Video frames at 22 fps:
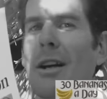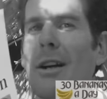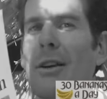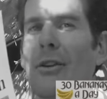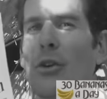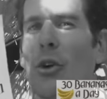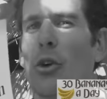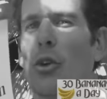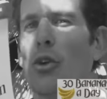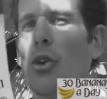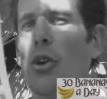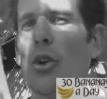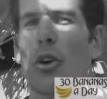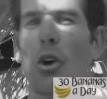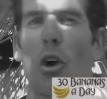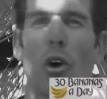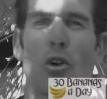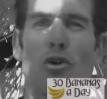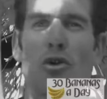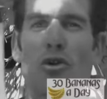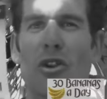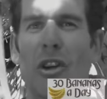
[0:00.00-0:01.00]
So he sort of
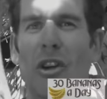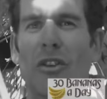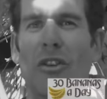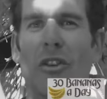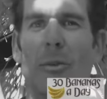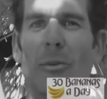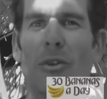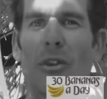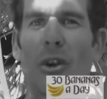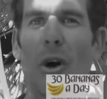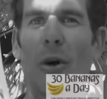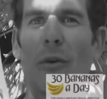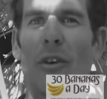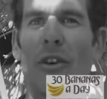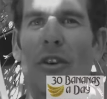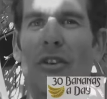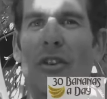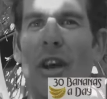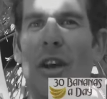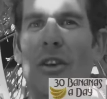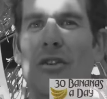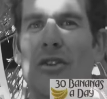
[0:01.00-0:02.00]
contradicts himself. He
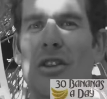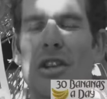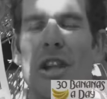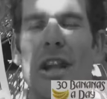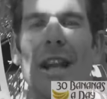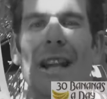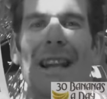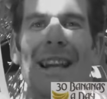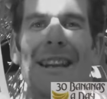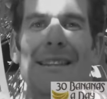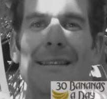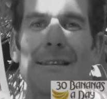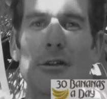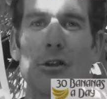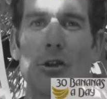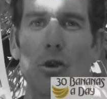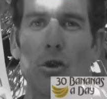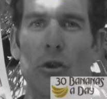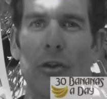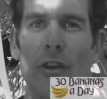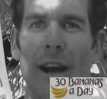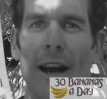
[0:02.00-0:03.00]
says you need at least
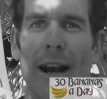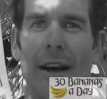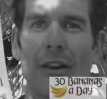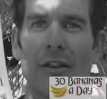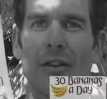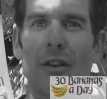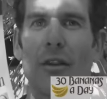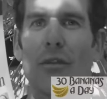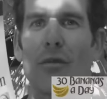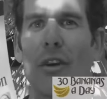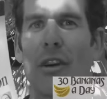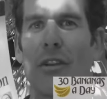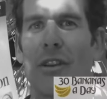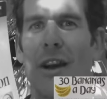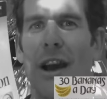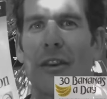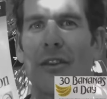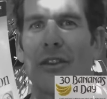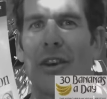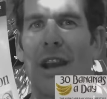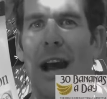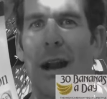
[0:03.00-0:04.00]
2,000 to
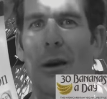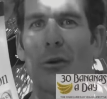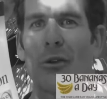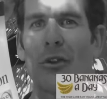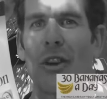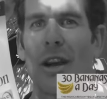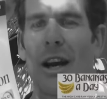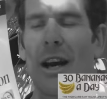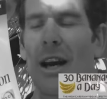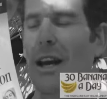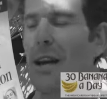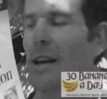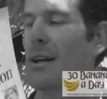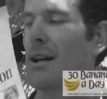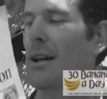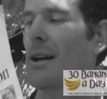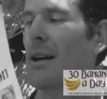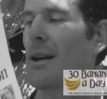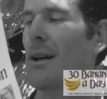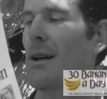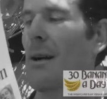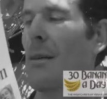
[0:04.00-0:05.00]
3,000 calories a day,
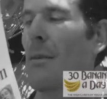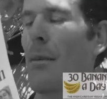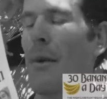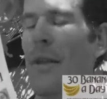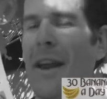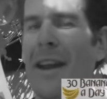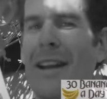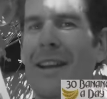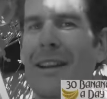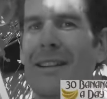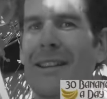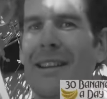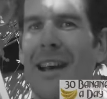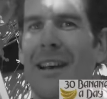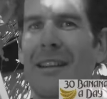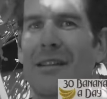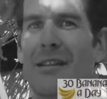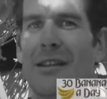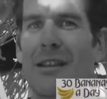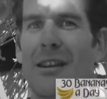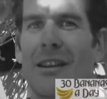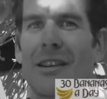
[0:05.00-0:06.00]
but then he
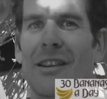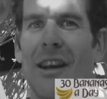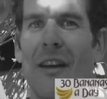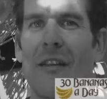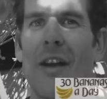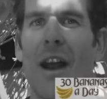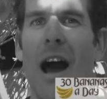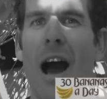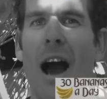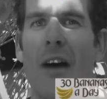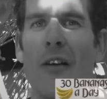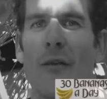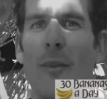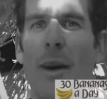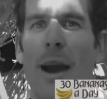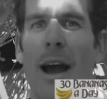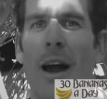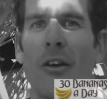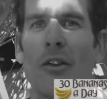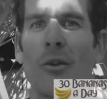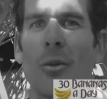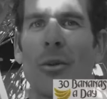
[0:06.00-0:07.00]
says 7.5
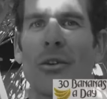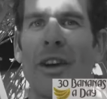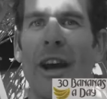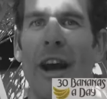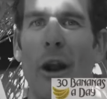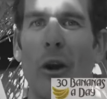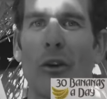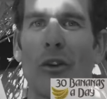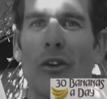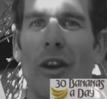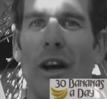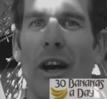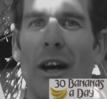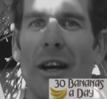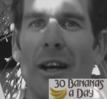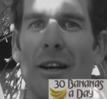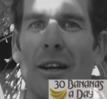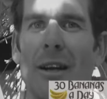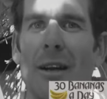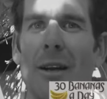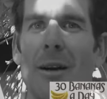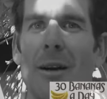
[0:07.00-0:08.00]
pounds of potatoes a
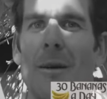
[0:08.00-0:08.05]
day,